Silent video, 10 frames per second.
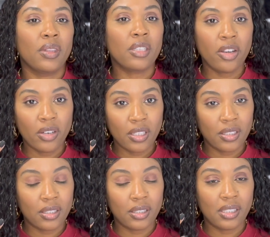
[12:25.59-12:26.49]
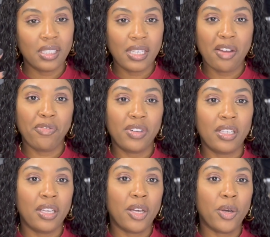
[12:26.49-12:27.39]
turn this sit down
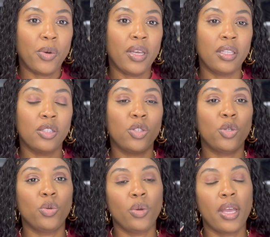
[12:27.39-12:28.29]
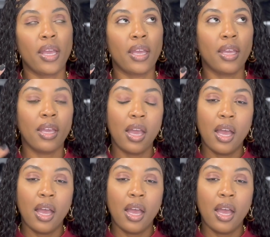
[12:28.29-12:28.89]
video into a